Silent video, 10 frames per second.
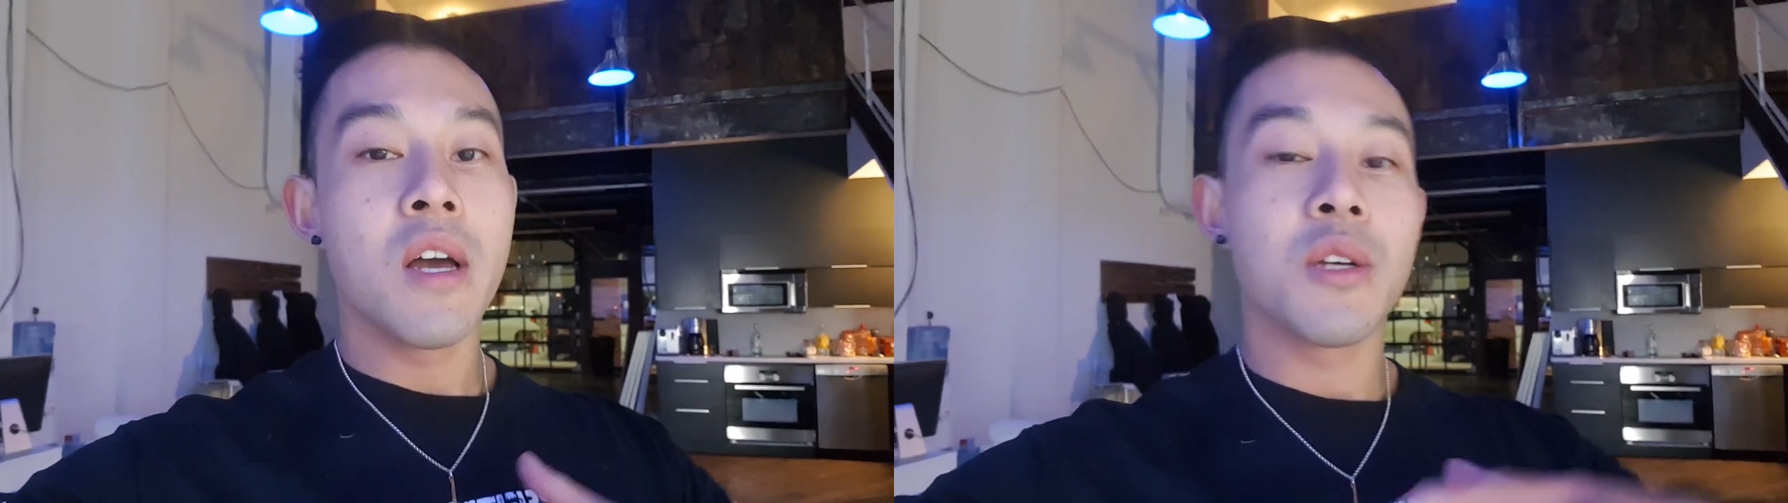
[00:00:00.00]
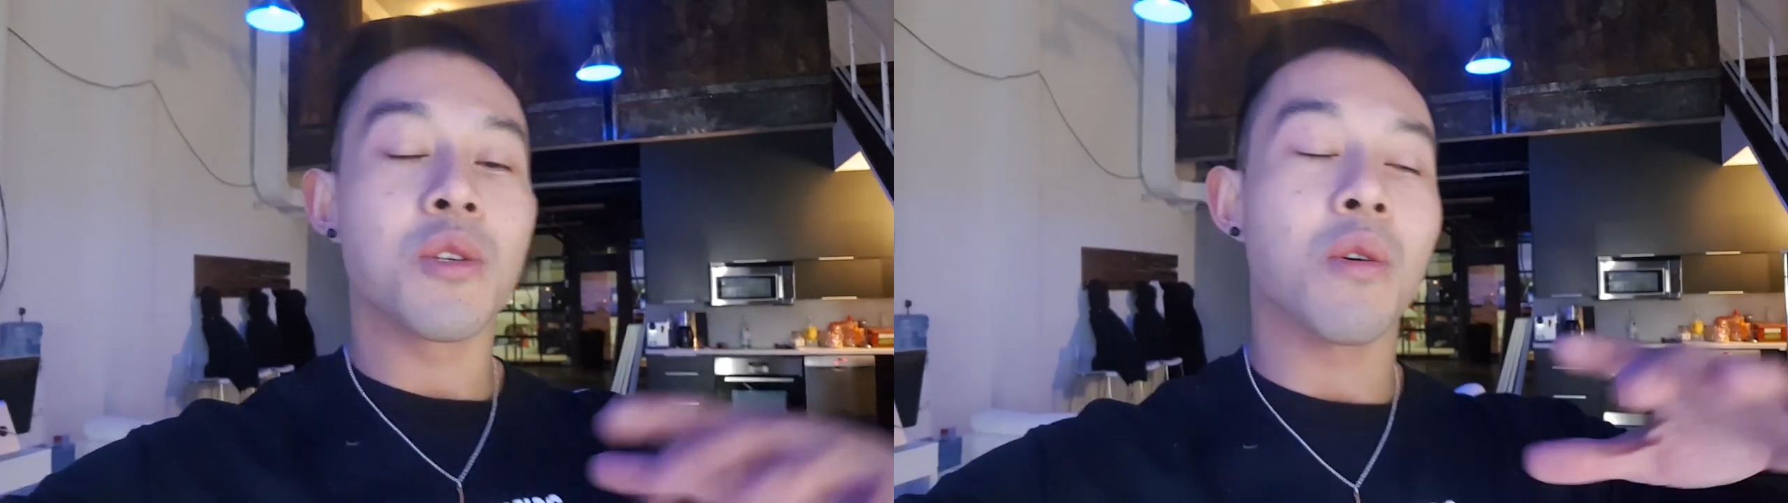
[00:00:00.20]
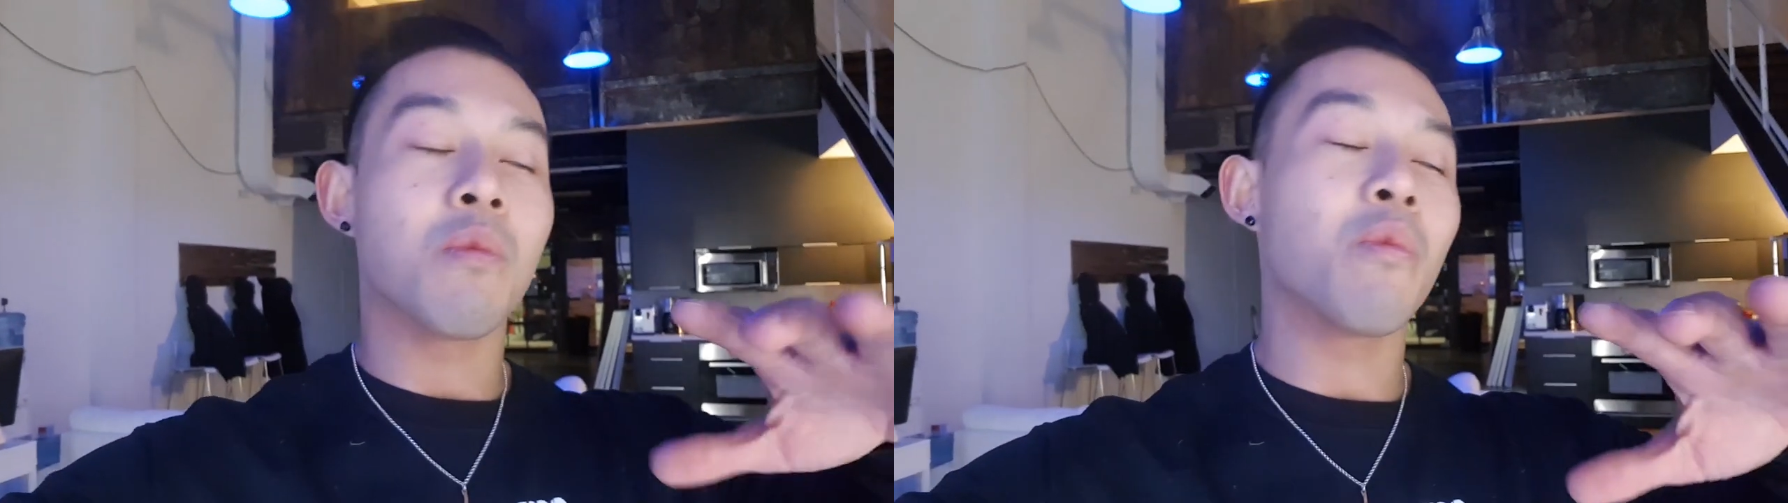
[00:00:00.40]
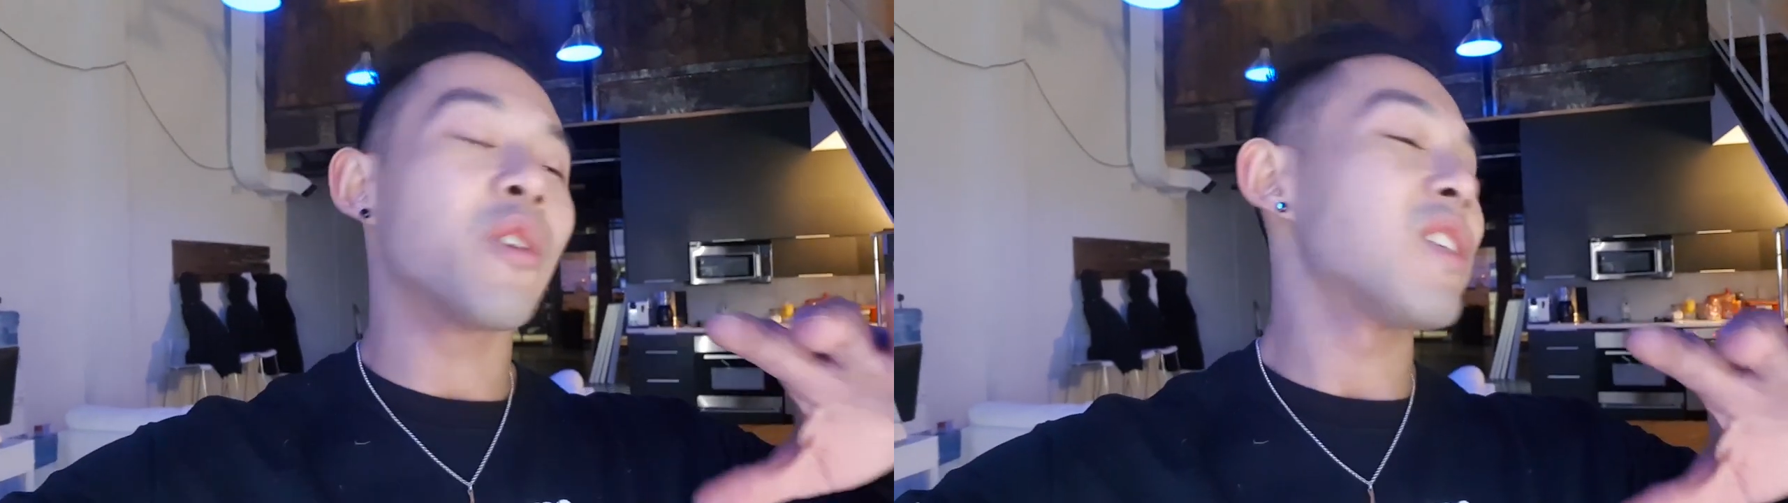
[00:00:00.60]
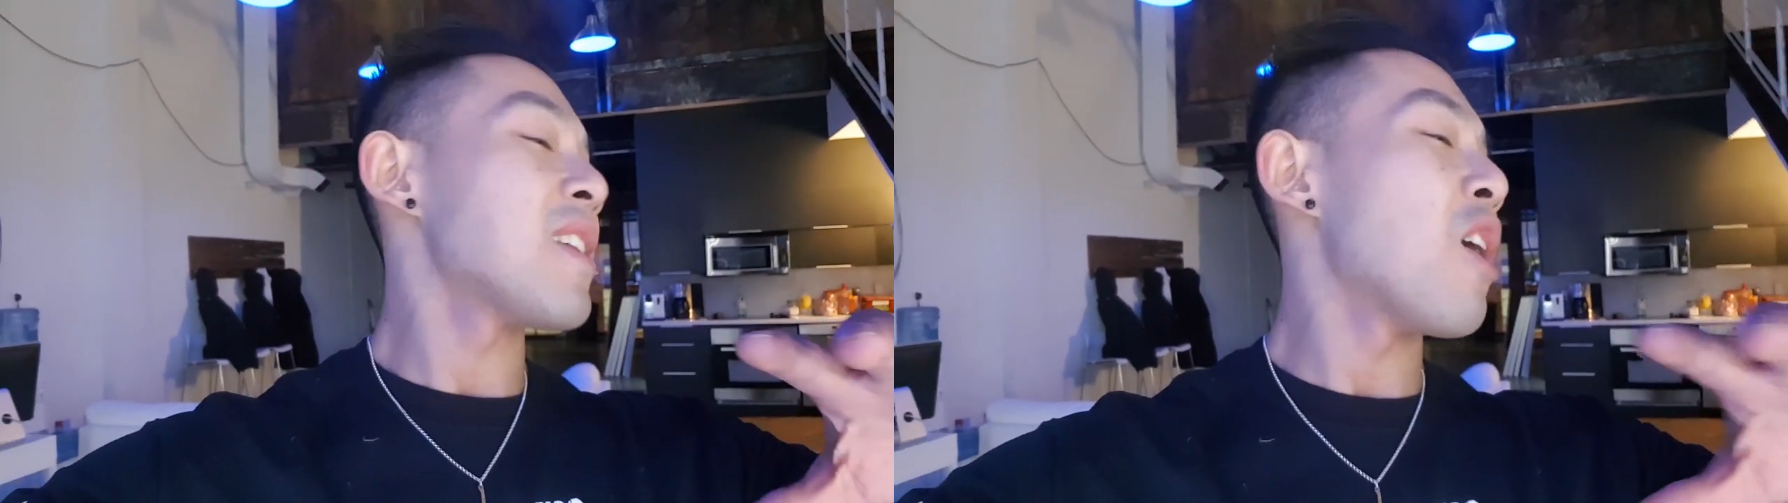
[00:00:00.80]
So we're
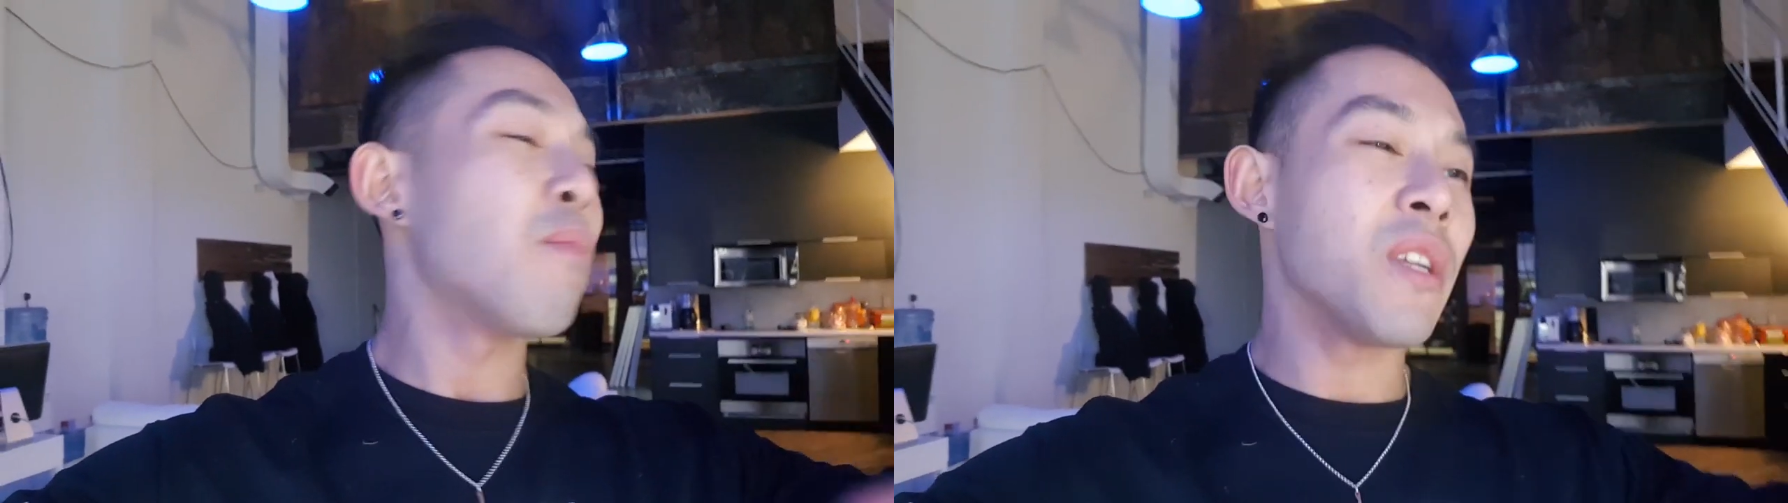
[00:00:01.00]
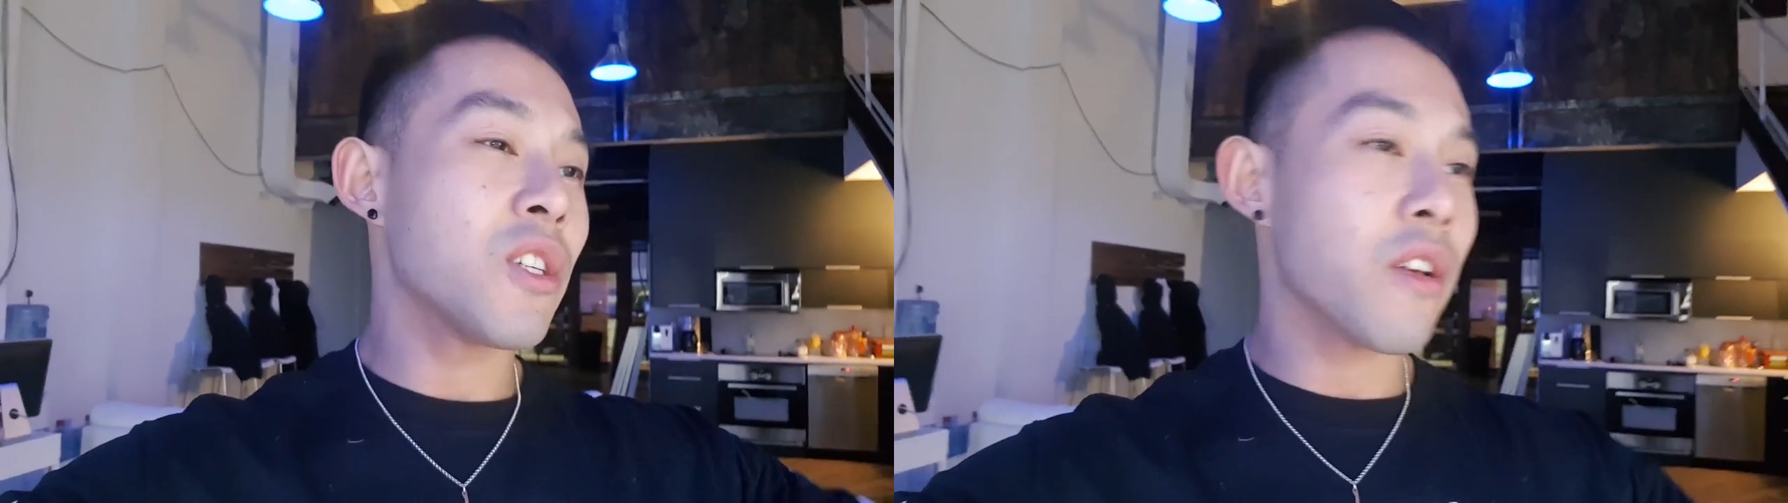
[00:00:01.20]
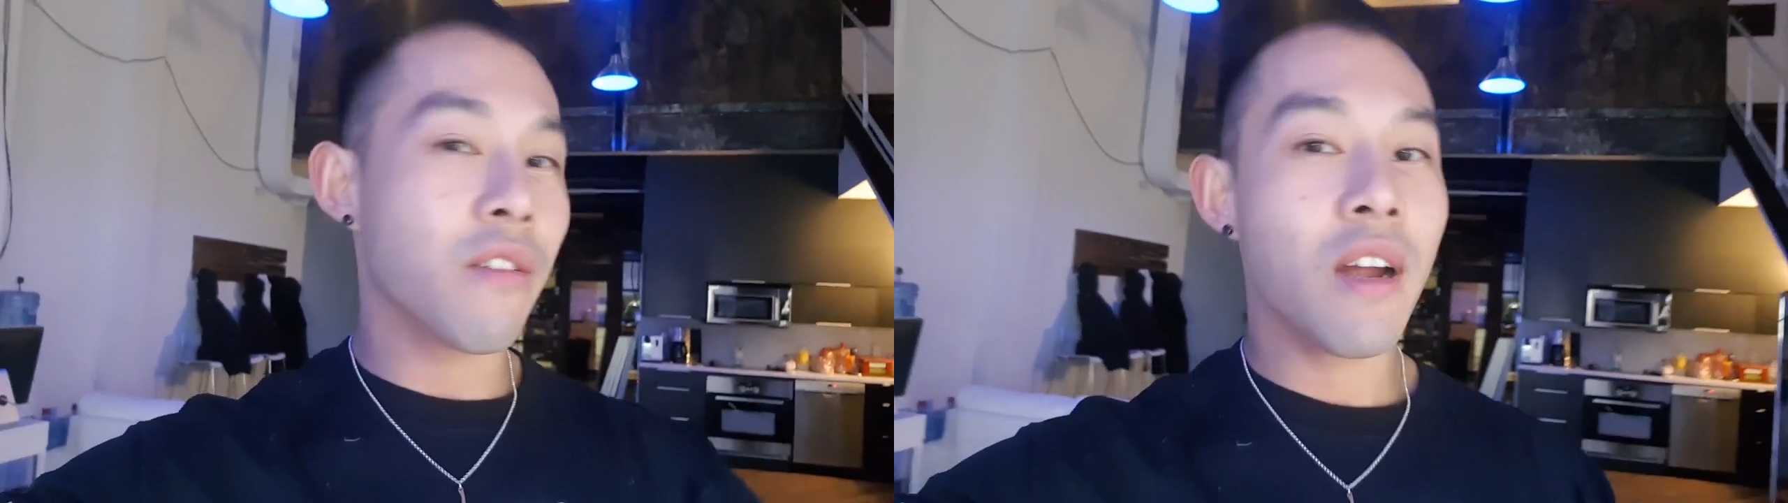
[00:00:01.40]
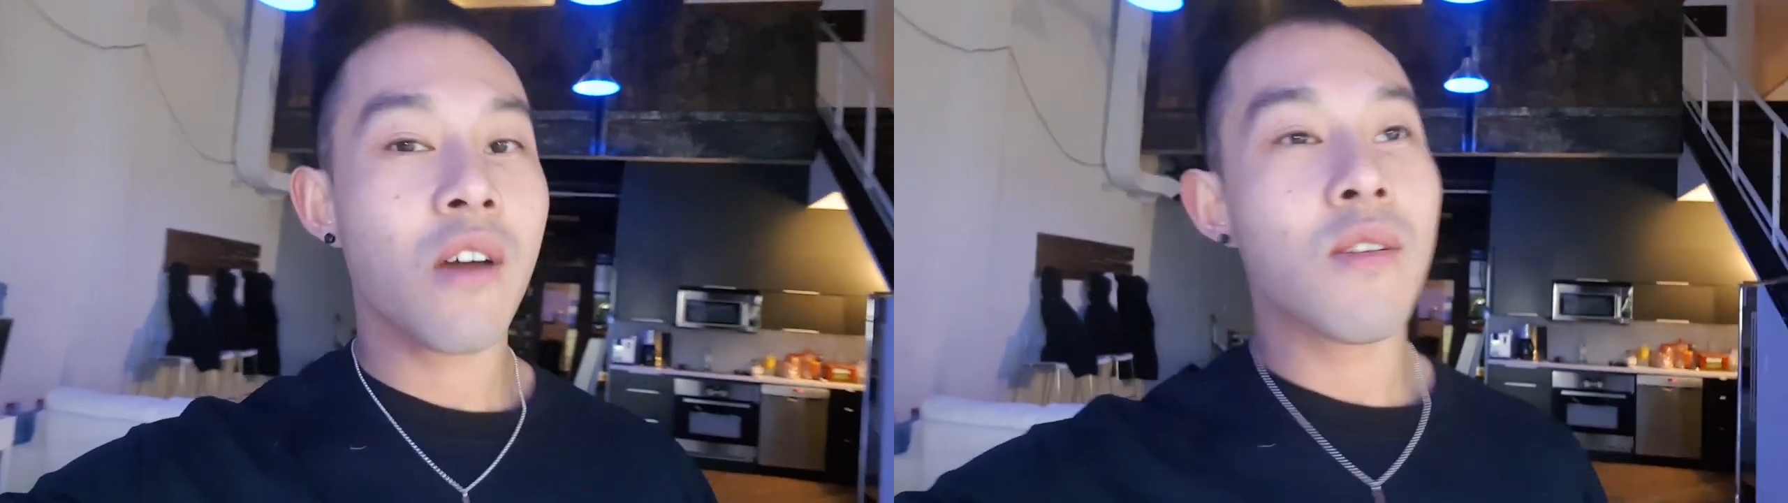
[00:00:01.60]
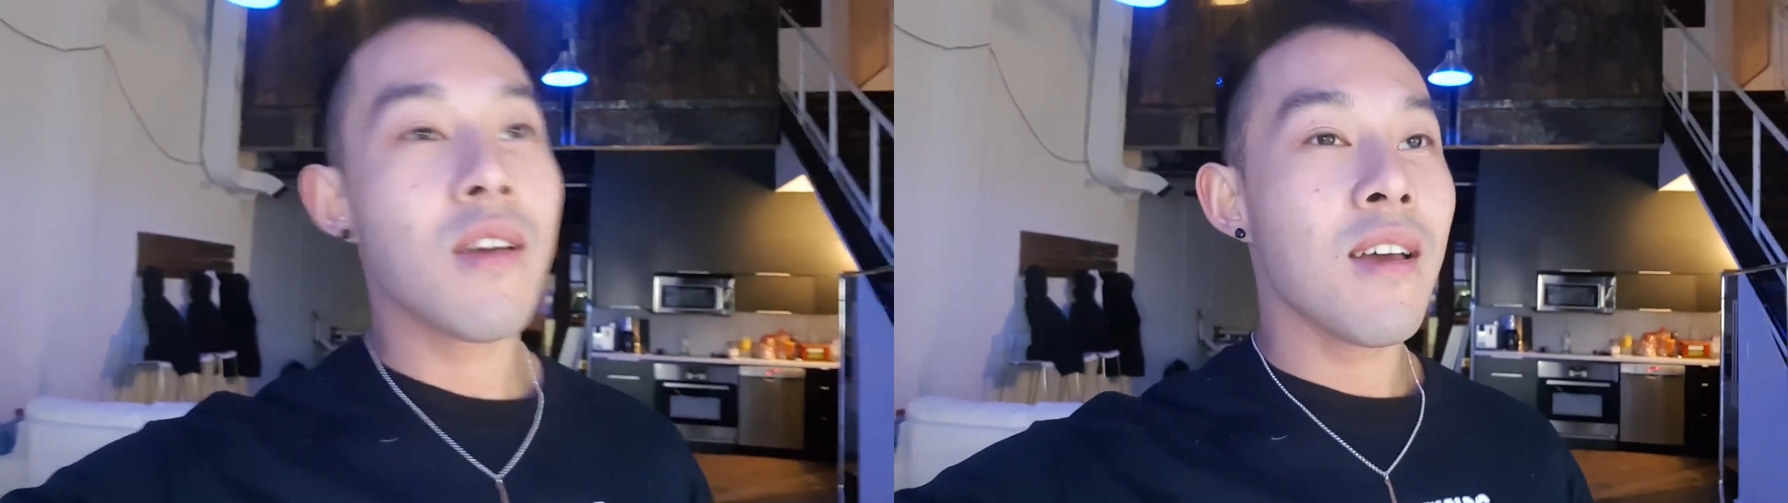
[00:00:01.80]
just helping each other out,